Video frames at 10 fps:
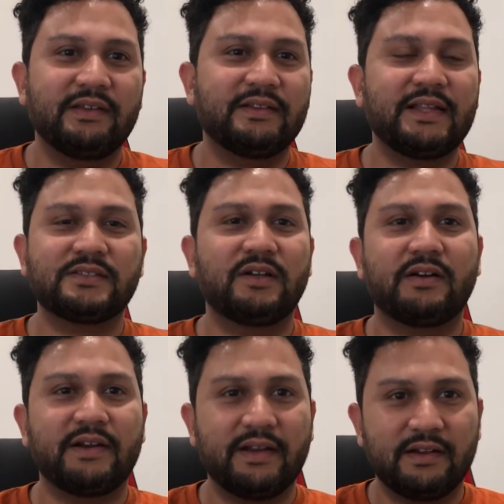That's
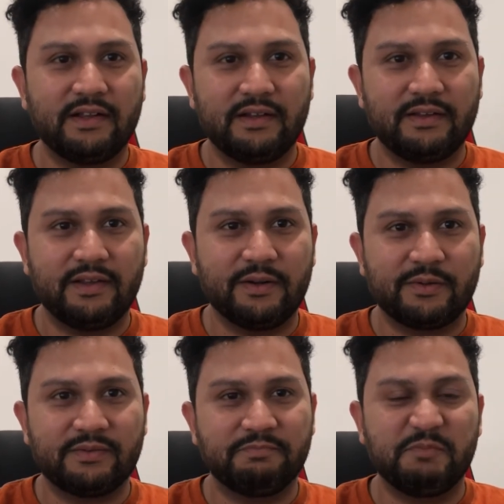not right.
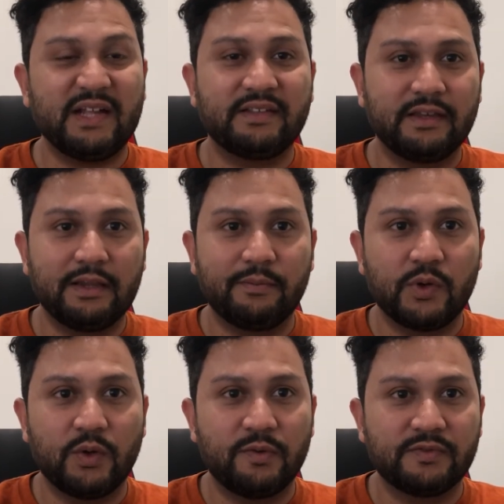Nothing
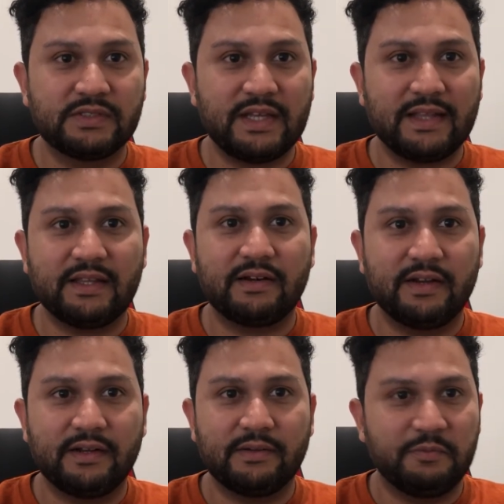improves at that
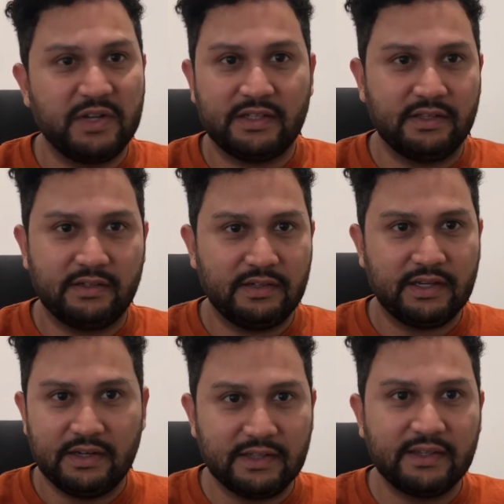rate. Nothing.
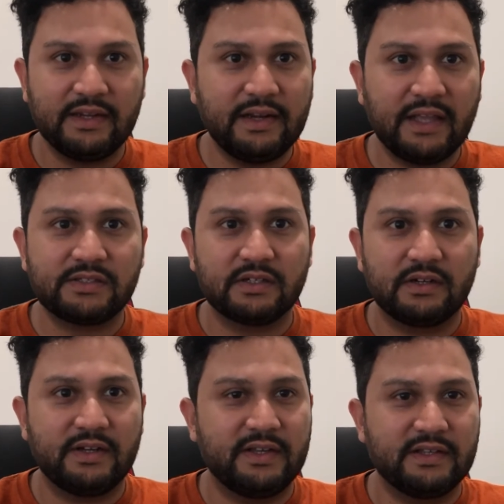Nothing in
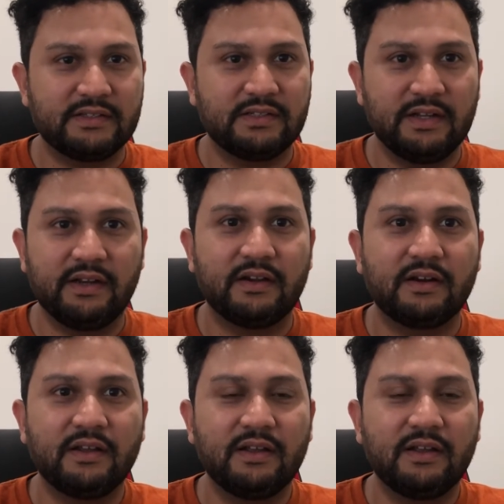nature is linear.